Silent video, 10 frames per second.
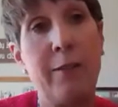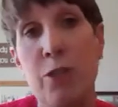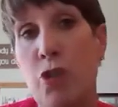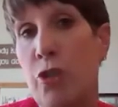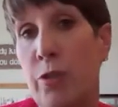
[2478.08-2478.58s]
of
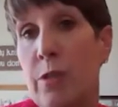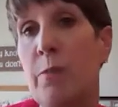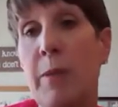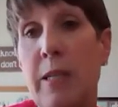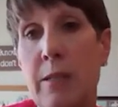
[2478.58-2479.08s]
insurance
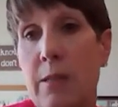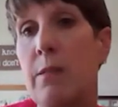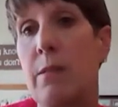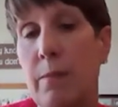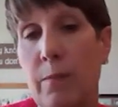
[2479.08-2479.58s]

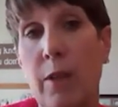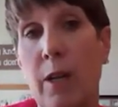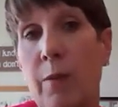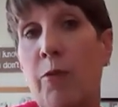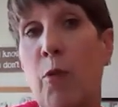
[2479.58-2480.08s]
pieces
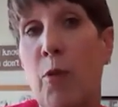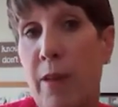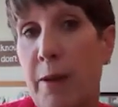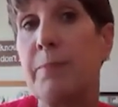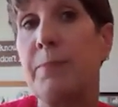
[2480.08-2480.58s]
um, for
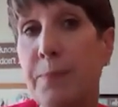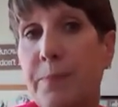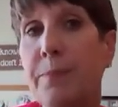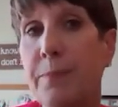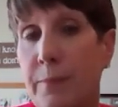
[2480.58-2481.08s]
them.
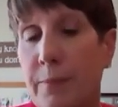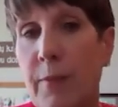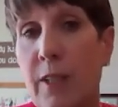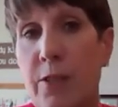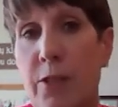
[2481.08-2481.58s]

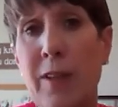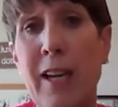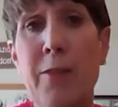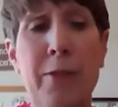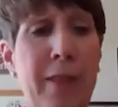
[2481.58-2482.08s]
So the
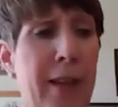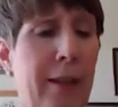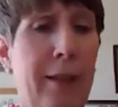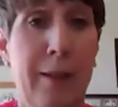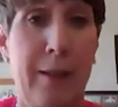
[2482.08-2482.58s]
other thing,
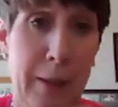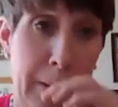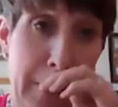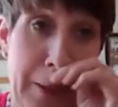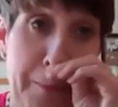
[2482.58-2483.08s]

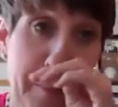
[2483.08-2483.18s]
yeah,